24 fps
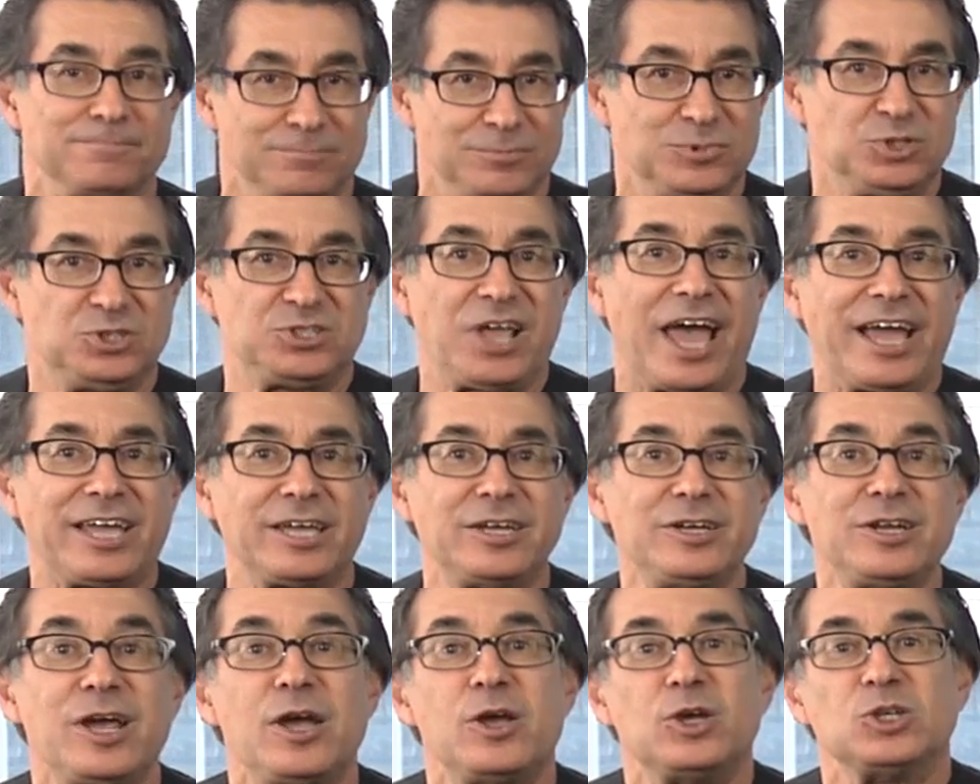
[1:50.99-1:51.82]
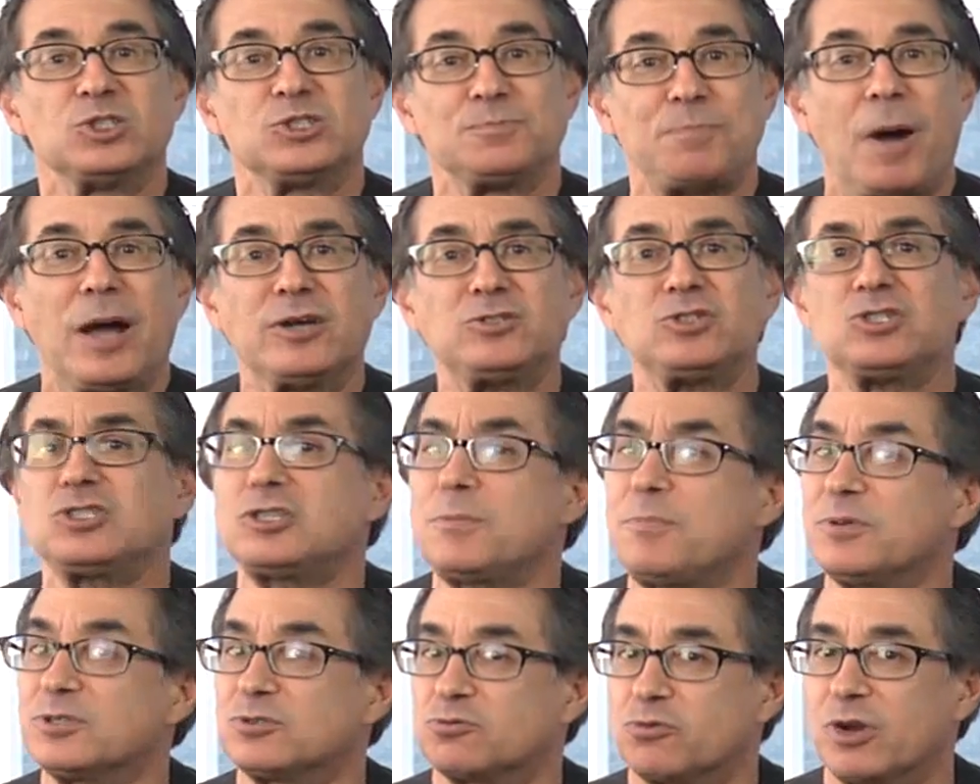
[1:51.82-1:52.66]
Second,
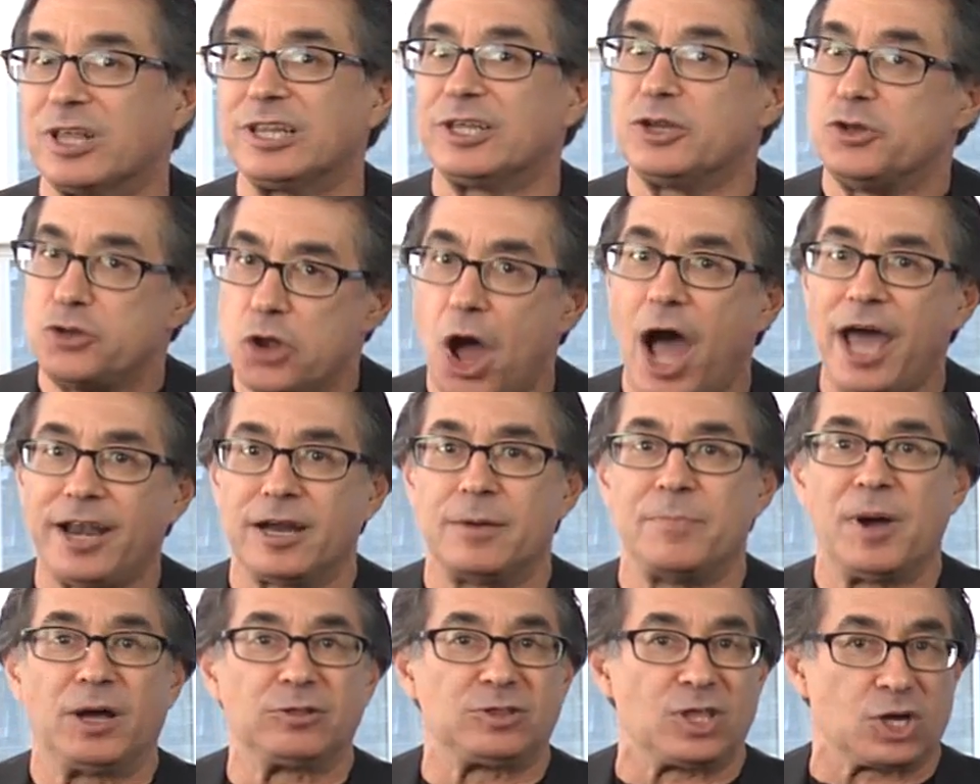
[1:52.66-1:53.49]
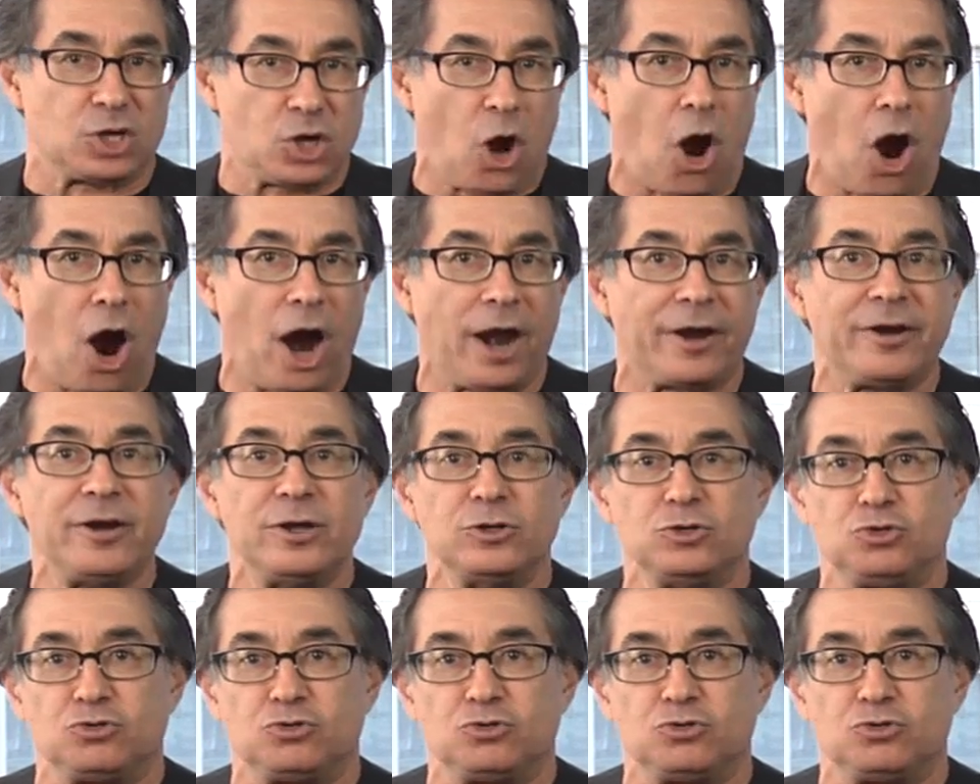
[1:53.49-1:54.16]
sponsorship is really not about the car,